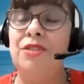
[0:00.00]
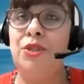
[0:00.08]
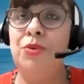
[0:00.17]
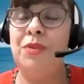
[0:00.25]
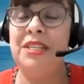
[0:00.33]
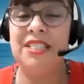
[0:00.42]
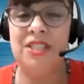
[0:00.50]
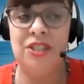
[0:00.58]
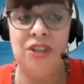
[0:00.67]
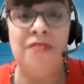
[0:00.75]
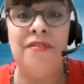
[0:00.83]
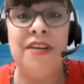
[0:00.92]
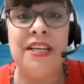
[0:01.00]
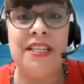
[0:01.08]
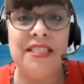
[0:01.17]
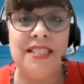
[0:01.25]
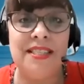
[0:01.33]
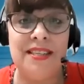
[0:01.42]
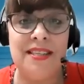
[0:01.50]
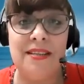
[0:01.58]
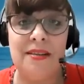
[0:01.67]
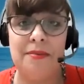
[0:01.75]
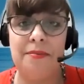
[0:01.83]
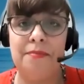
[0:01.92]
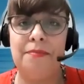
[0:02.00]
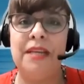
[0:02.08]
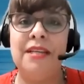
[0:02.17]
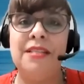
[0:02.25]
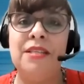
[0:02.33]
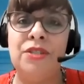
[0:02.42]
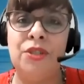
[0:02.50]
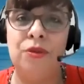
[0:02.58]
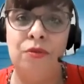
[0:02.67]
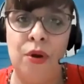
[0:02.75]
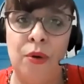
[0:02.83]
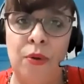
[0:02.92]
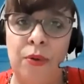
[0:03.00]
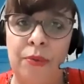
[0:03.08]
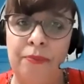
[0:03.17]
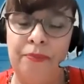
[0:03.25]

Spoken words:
doing service makes us grow.